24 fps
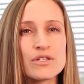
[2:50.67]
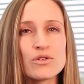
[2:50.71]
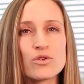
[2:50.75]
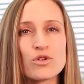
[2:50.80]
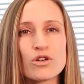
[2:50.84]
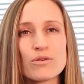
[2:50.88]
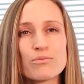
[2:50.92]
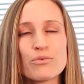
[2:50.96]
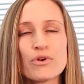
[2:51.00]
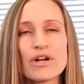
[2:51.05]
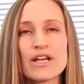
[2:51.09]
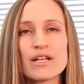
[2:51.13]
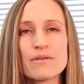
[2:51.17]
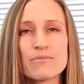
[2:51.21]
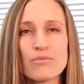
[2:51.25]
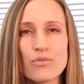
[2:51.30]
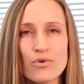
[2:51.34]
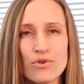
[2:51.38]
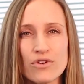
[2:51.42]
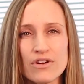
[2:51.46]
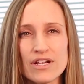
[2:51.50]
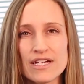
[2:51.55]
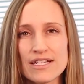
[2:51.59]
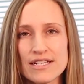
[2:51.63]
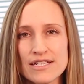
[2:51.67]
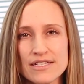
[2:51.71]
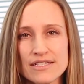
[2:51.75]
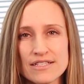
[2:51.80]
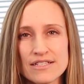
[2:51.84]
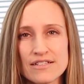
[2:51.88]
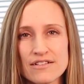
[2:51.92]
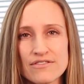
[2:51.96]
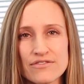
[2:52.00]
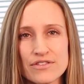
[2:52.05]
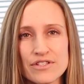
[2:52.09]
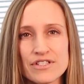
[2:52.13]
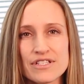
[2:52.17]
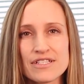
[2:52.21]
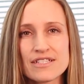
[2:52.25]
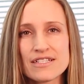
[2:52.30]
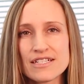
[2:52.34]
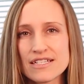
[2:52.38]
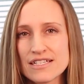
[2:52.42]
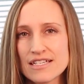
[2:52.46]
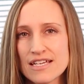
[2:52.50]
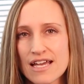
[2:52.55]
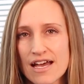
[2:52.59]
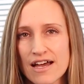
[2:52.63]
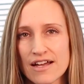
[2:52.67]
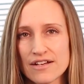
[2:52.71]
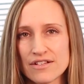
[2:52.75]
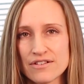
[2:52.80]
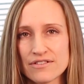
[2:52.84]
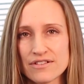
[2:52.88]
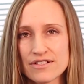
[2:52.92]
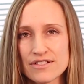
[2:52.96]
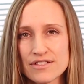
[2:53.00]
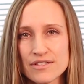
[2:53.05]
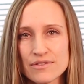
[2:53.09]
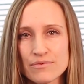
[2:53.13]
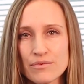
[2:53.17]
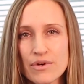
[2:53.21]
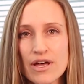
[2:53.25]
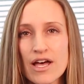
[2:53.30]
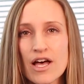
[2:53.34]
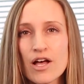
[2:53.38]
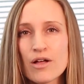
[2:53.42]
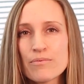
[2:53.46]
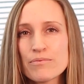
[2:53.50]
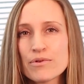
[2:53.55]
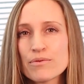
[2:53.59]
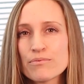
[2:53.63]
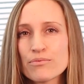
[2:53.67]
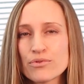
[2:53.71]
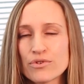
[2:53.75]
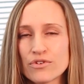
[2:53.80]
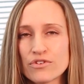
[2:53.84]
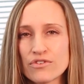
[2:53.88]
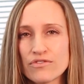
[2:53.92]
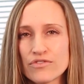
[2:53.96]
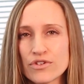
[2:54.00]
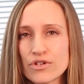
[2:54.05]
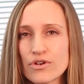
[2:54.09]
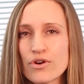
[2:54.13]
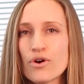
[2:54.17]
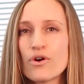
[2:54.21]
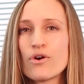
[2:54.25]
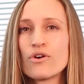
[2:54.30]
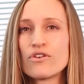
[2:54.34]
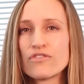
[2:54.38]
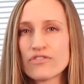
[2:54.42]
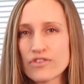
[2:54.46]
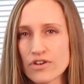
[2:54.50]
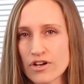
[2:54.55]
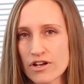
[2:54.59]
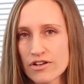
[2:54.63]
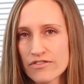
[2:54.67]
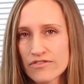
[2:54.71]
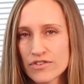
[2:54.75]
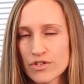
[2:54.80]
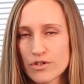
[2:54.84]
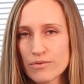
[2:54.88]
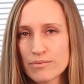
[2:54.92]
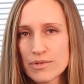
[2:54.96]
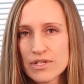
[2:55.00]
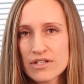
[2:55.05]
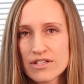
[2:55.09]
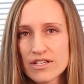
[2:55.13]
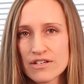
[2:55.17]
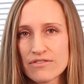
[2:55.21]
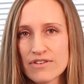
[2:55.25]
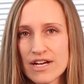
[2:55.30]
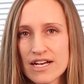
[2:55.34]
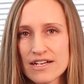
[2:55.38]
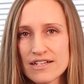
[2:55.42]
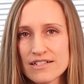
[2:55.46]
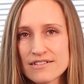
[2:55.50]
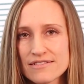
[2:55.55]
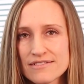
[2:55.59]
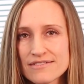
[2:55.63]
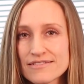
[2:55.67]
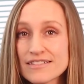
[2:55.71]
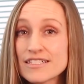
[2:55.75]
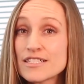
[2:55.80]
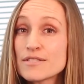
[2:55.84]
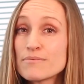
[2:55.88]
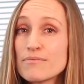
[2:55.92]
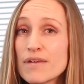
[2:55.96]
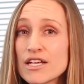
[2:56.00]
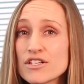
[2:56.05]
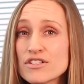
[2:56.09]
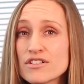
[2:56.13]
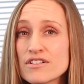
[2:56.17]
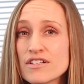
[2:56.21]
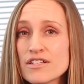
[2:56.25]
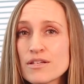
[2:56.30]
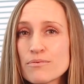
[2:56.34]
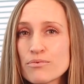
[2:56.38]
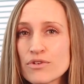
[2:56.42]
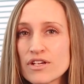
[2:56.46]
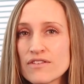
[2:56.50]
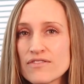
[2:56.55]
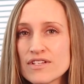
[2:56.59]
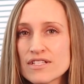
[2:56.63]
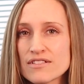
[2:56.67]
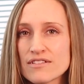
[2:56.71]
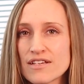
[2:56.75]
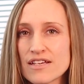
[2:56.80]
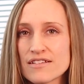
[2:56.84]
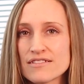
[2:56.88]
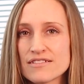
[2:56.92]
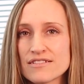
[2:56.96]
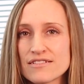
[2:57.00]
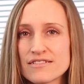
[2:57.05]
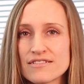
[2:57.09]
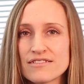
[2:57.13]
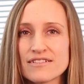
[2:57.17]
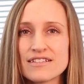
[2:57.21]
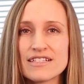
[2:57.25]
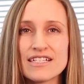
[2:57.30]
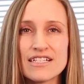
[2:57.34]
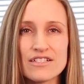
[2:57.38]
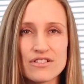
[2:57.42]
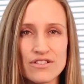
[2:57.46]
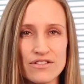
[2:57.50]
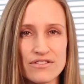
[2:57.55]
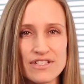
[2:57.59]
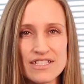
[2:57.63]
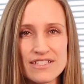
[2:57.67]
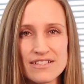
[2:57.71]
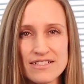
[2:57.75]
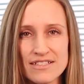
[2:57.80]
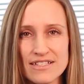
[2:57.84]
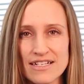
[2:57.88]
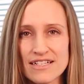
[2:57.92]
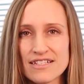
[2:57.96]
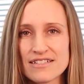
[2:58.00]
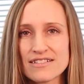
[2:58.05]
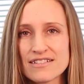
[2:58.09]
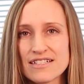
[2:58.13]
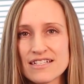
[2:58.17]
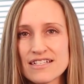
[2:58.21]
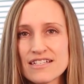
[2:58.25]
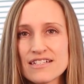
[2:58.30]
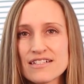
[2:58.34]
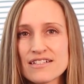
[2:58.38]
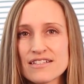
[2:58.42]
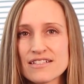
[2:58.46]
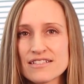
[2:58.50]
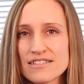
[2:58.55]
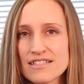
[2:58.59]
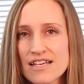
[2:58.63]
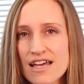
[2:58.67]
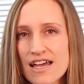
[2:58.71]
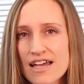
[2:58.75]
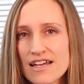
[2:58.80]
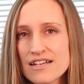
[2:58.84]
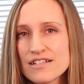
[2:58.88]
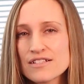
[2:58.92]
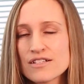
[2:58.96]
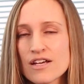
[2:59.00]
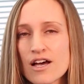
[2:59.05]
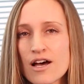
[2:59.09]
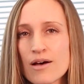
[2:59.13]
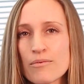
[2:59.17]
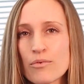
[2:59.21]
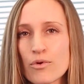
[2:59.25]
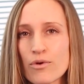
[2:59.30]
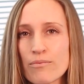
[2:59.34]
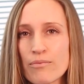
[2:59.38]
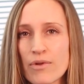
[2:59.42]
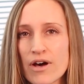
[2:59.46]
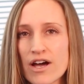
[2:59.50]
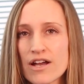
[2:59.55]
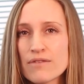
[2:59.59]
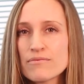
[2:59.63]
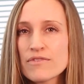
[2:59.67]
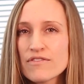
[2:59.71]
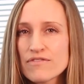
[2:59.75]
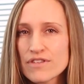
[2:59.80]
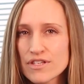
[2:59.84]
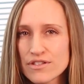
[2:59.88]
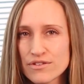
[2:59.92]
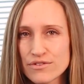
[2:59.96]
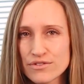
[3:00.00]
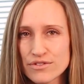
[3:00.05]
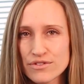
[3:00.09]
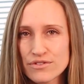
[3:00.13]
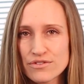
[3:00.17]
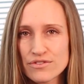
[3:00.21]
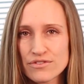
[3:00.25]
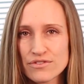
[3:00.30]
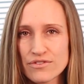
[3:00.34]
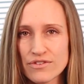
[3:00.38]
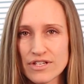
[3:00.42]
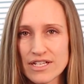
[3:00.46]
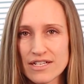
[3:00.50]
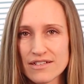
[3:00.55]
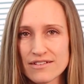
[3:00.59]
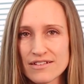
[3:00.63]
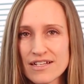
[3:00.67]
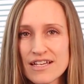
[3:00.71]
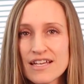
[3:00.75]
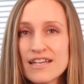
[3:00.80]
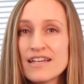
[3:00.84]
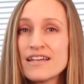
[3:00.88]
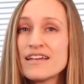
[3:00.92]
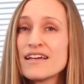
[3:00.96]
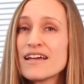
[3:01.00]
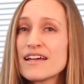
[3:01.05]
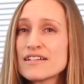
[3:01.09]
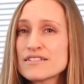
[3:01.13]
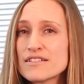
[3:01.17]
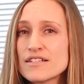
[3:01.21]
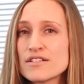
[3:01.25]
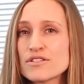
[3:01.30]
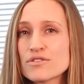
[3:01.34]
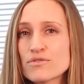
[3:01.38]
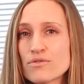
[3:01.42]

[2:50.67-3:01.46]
incorporating more adhesive or sticky ad units will help improve your overall viewability ratings. As mentioned in the previous lesson, these units stay sticky to the side, top, or bottom of the user's screen as they